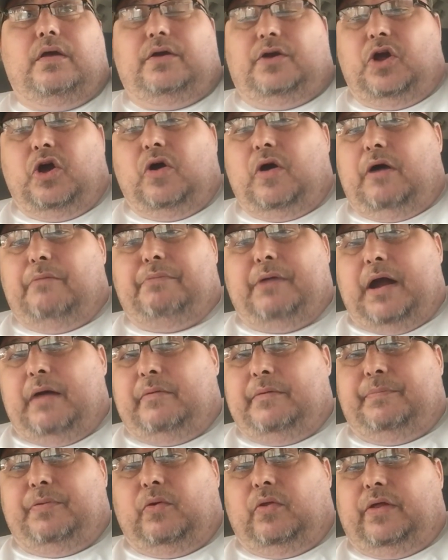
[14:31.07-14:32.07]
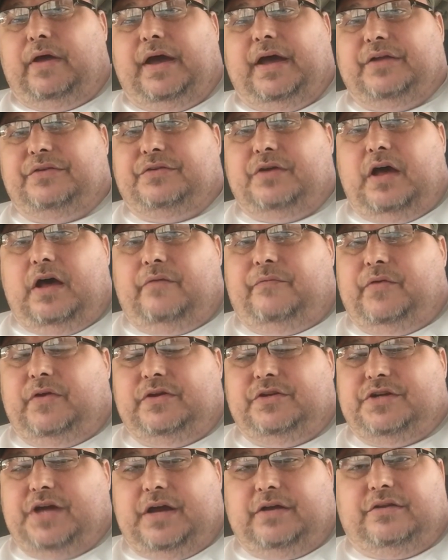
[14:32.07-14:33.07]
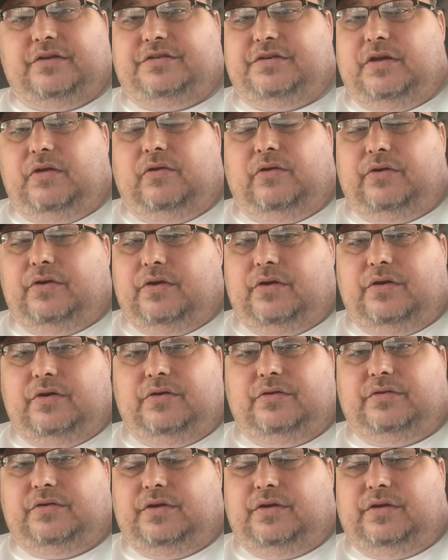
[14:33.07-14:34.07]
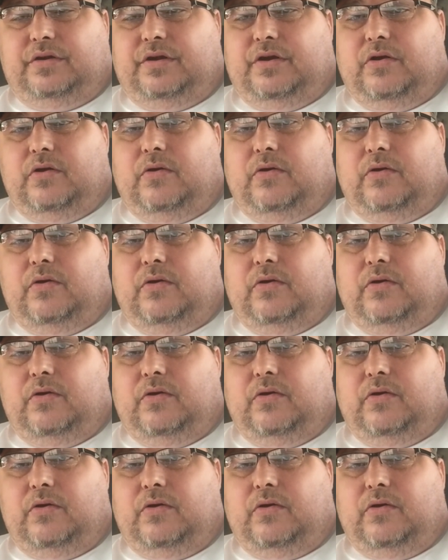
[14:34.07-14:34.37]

I'll probably pull the heads off it and check the cylinders, and